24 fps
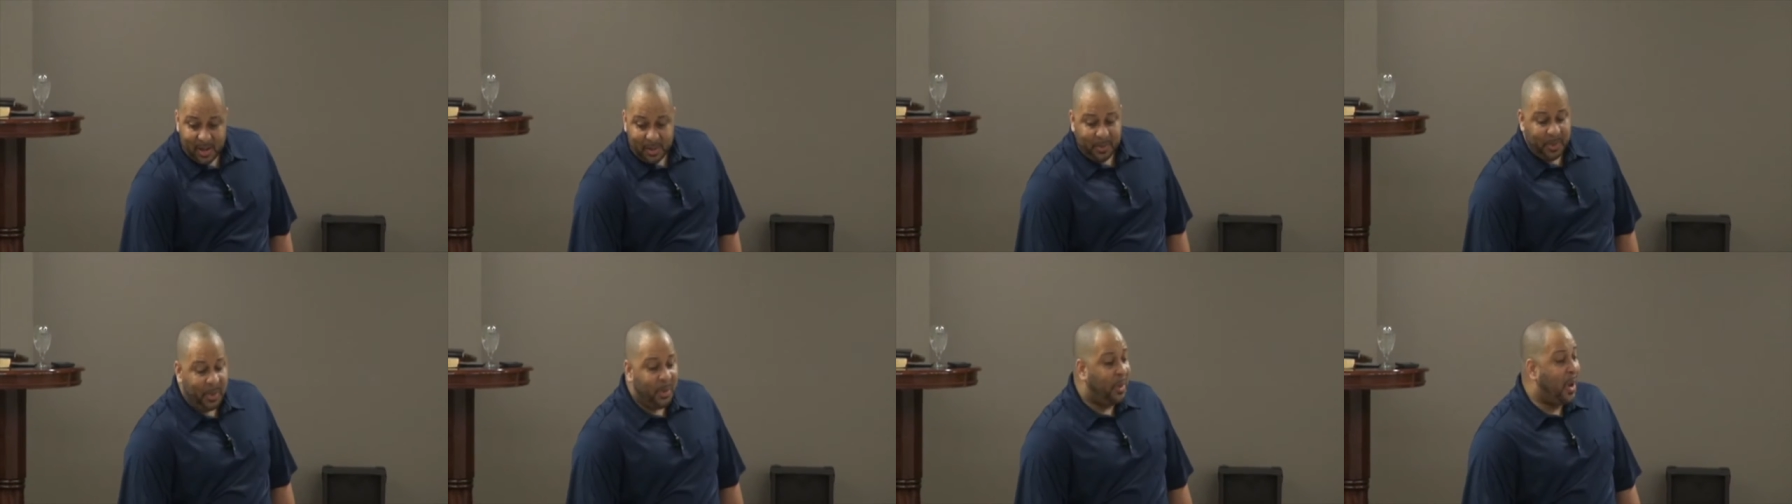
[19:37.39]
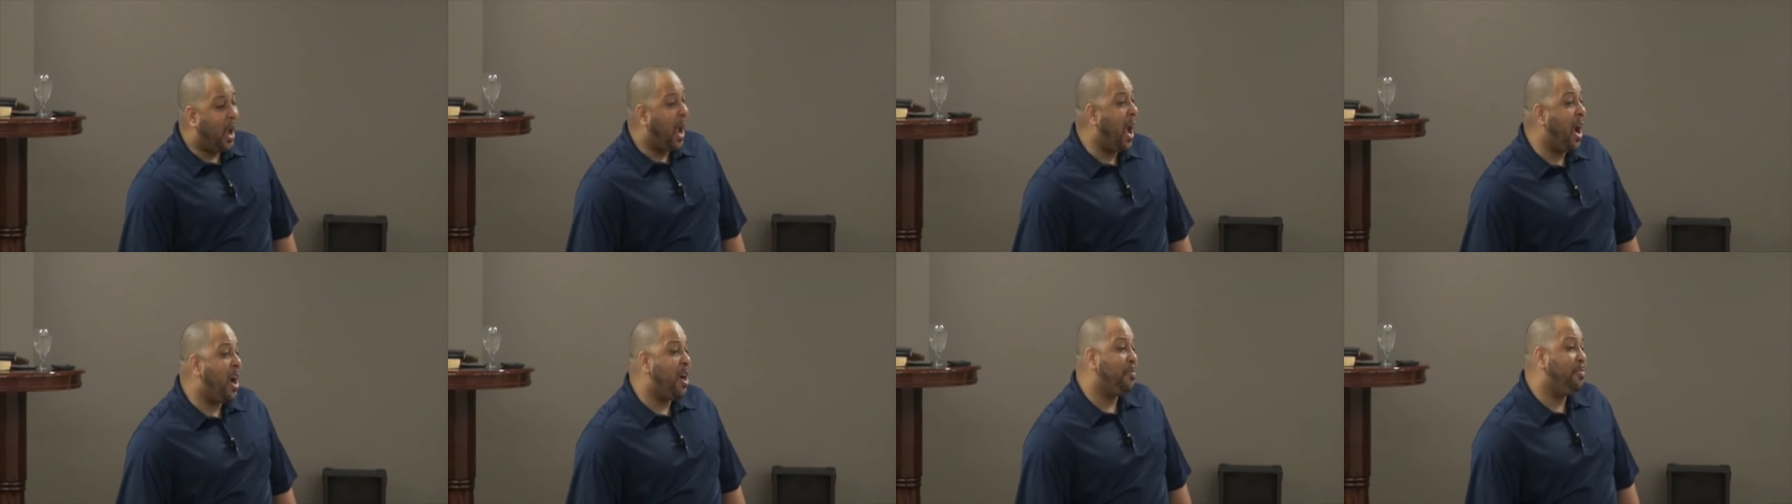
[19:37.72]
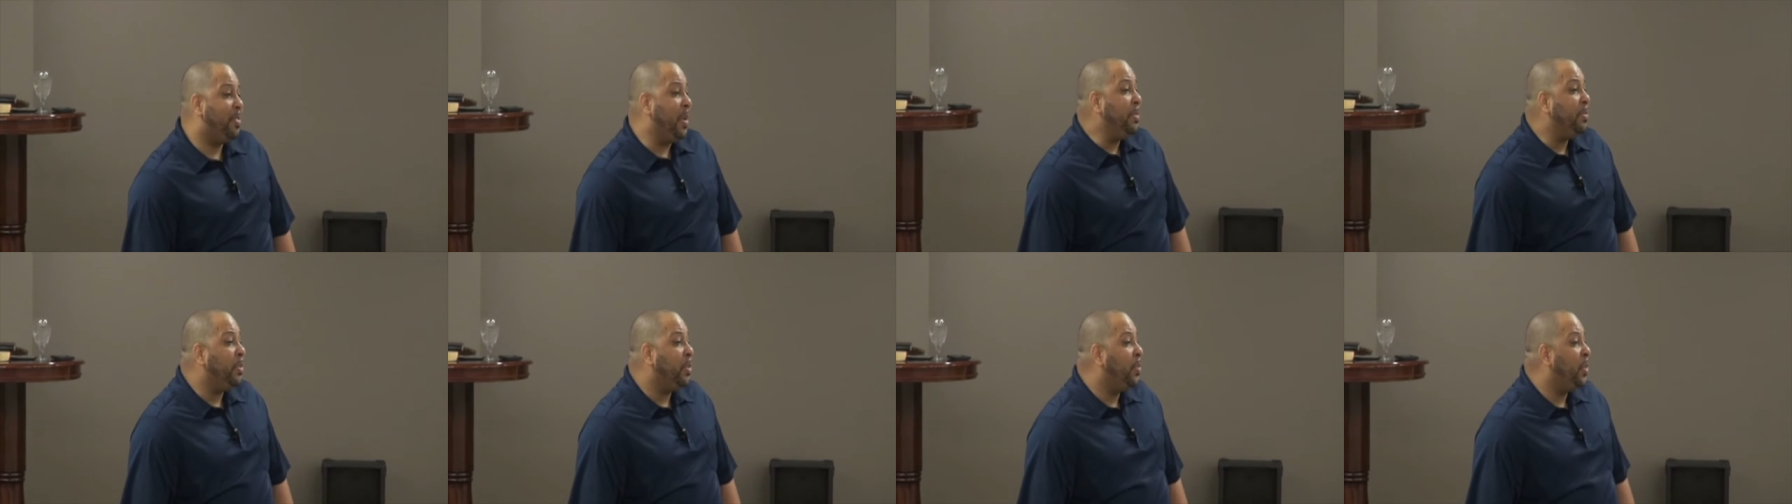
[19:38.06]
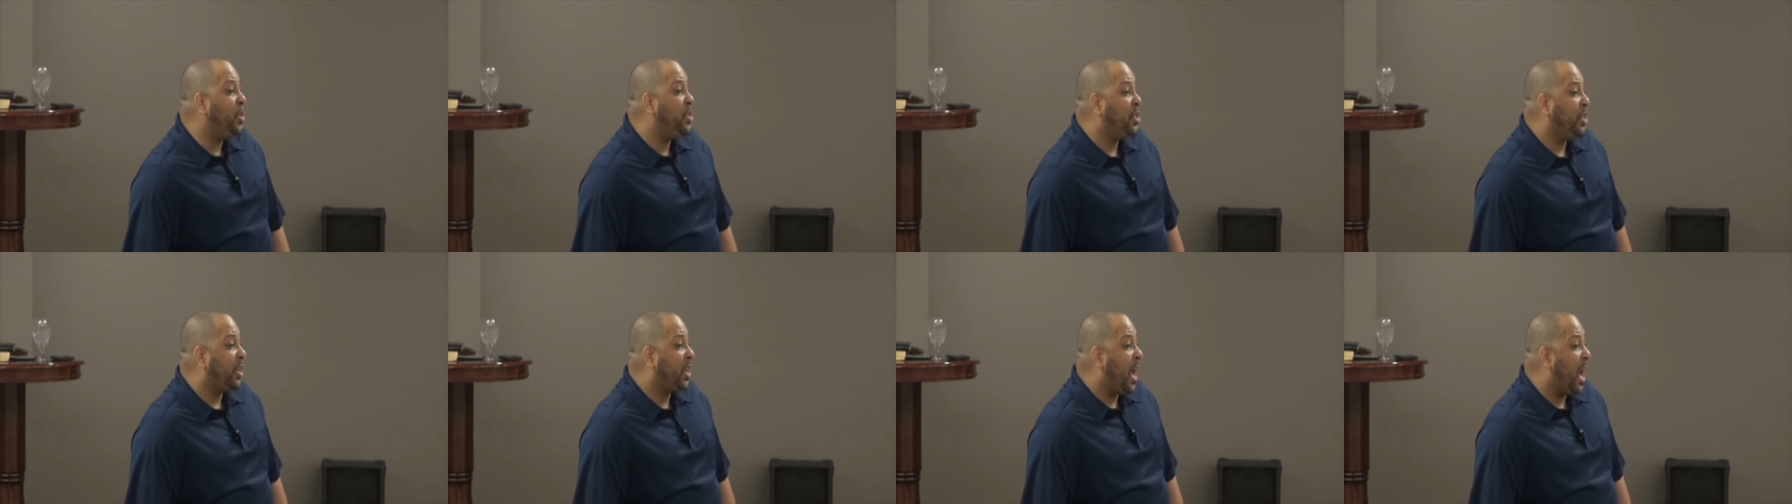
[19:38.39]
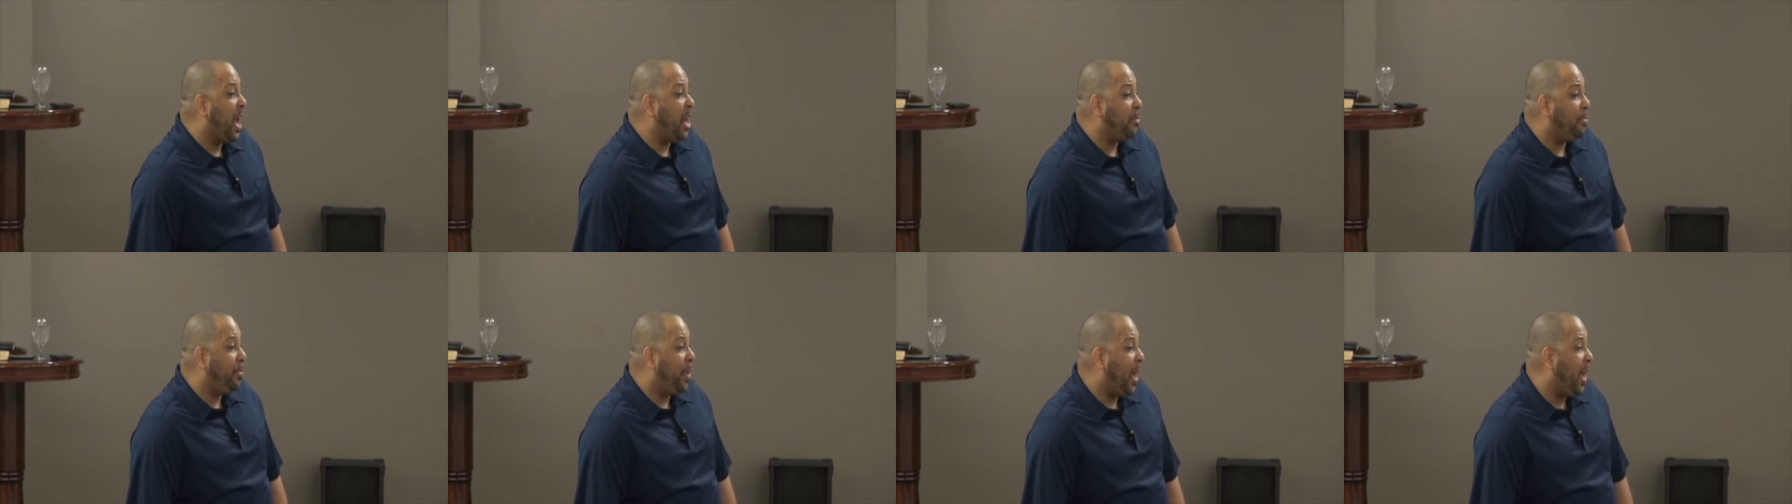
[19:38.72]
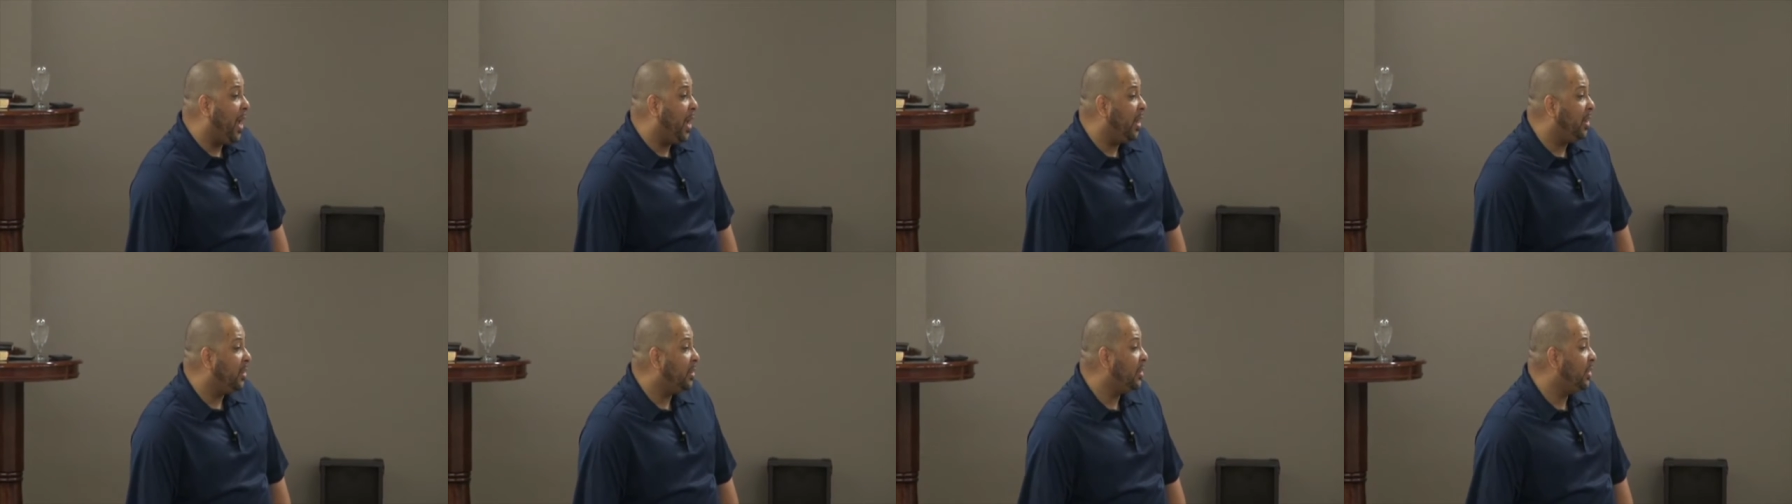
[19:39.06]
We don't hire people with your kind of
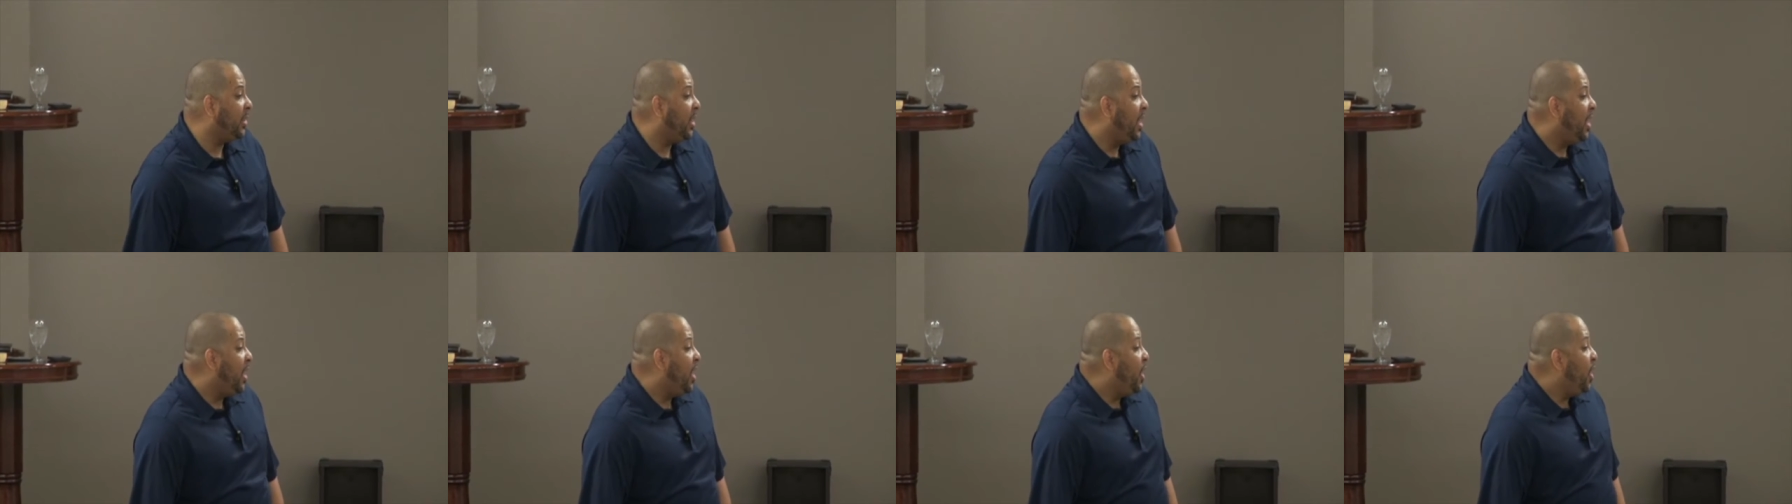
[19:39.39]
past.